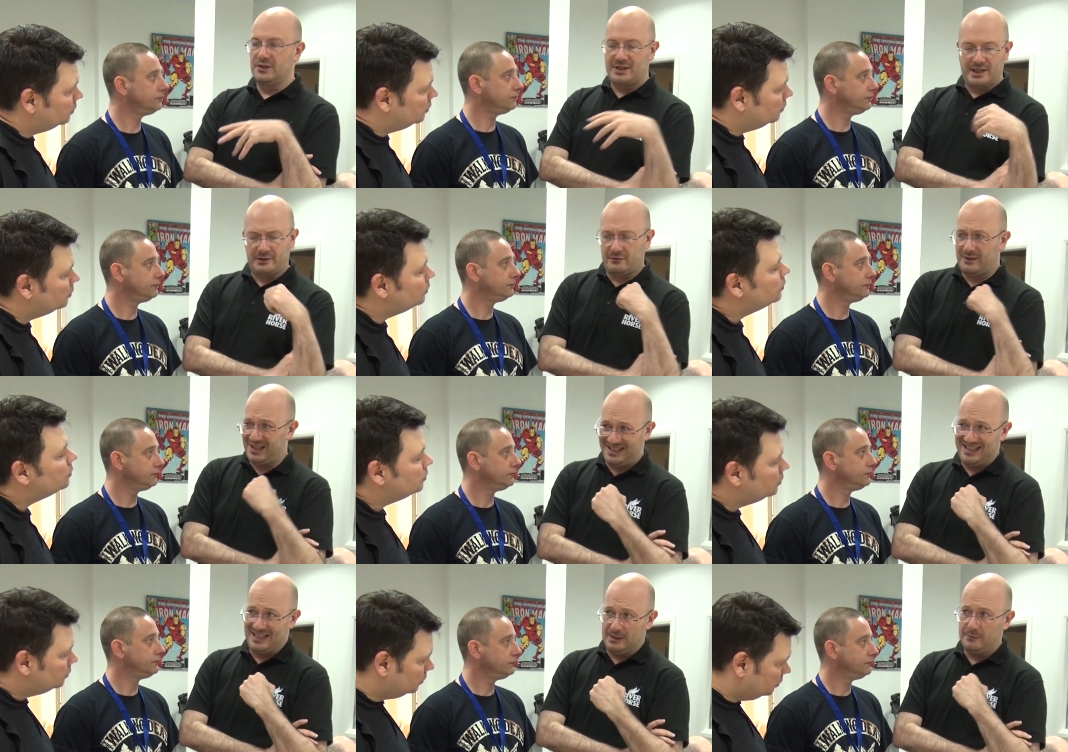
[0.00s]
Speaker 1: These guys are really
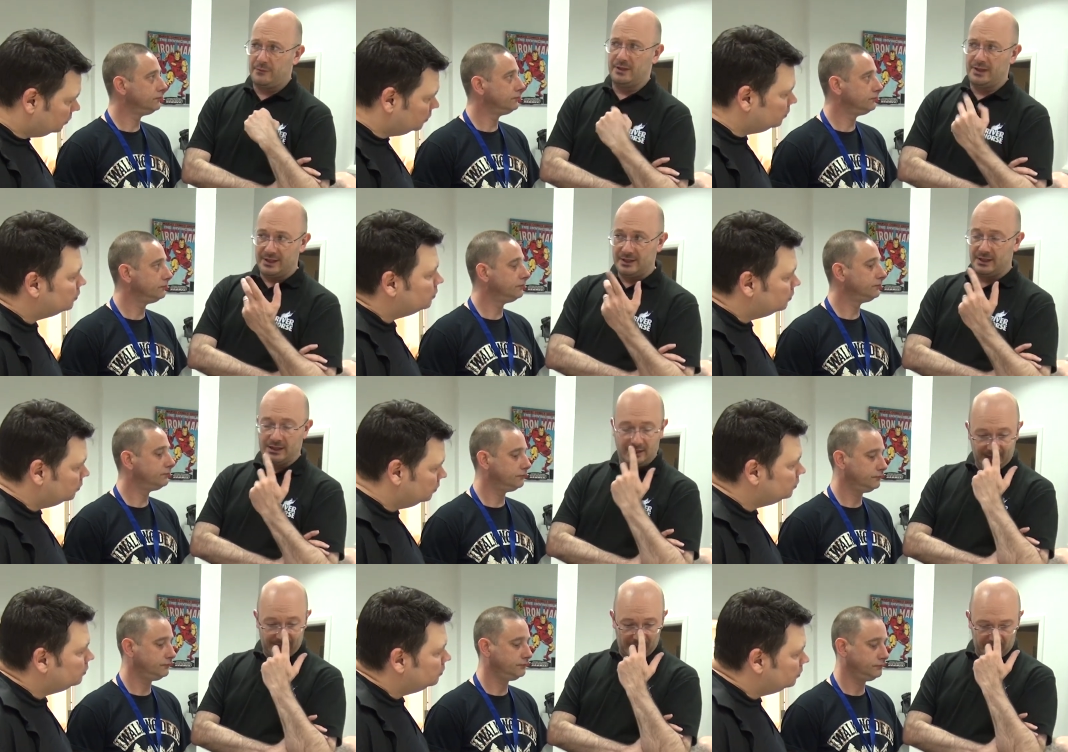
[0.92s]
tough, really easy,
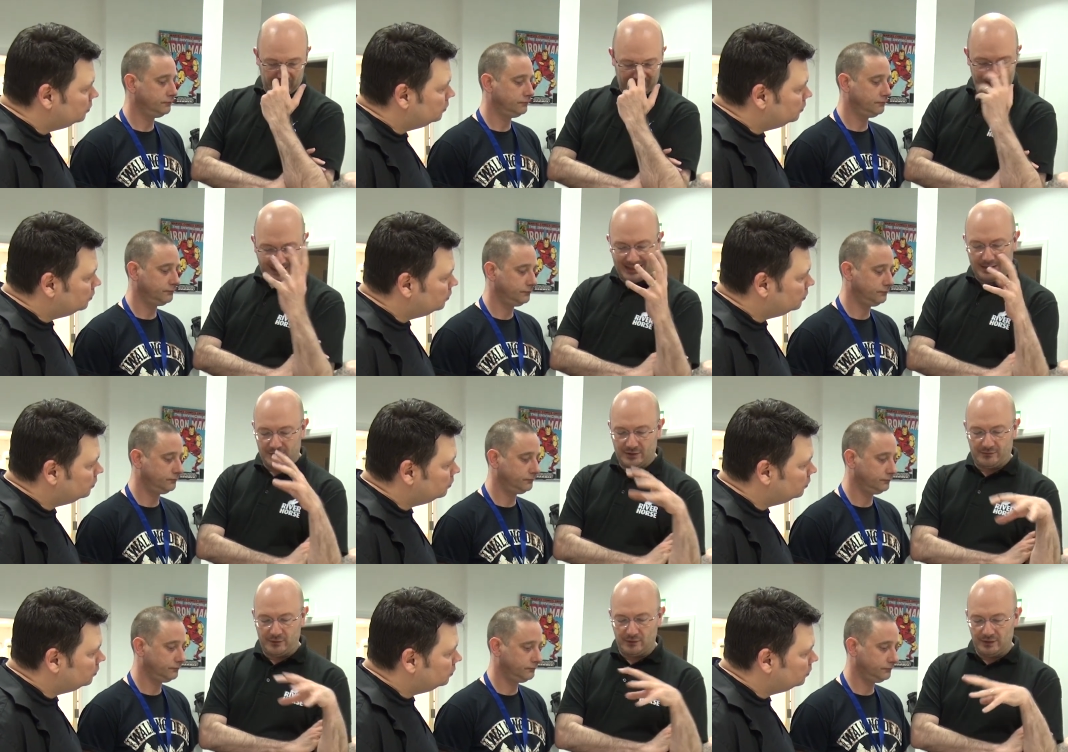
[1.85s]
difficult to take out. So
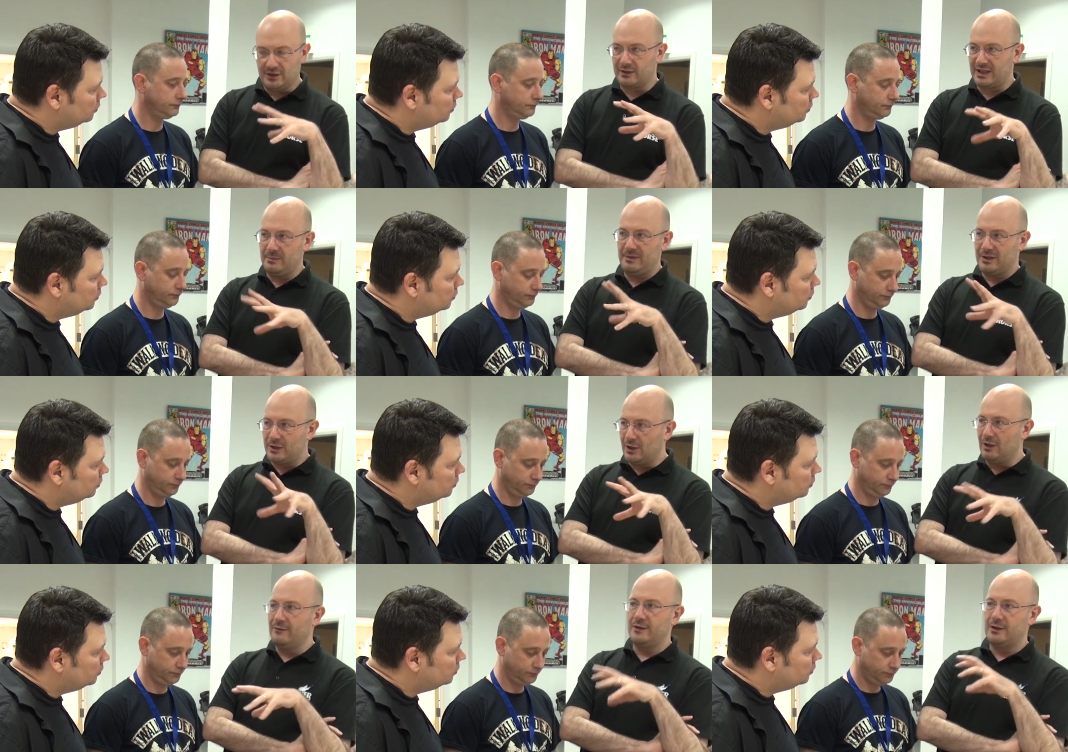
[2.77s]
if you you know keep in
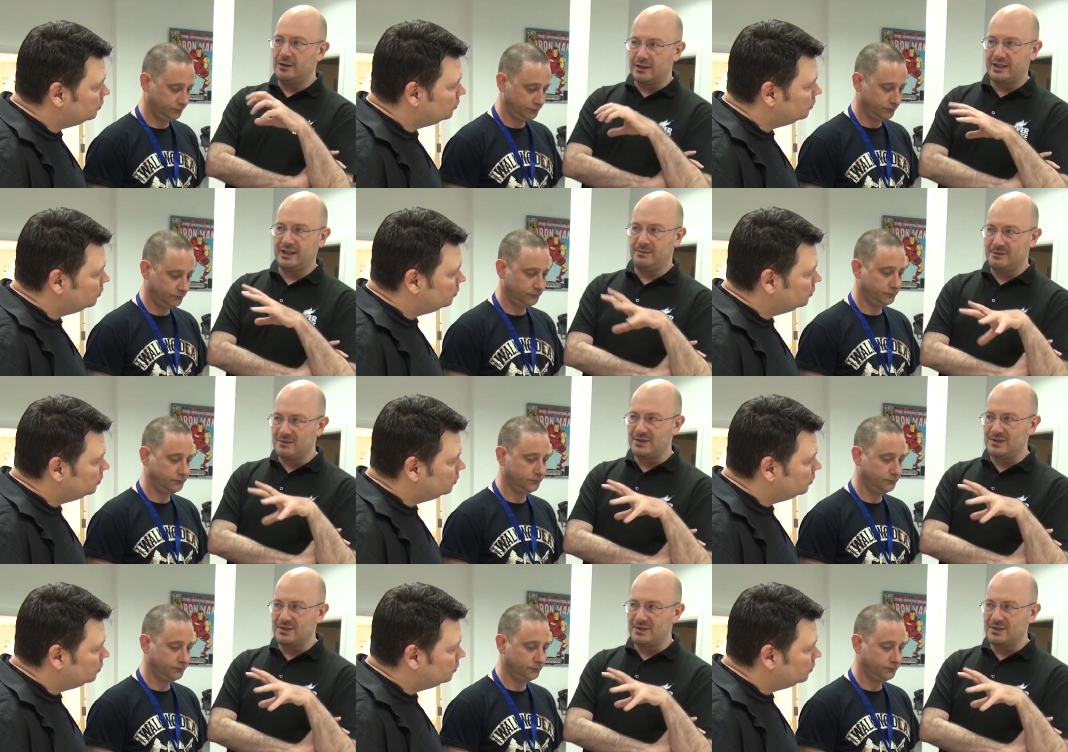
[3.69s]
cover, keep them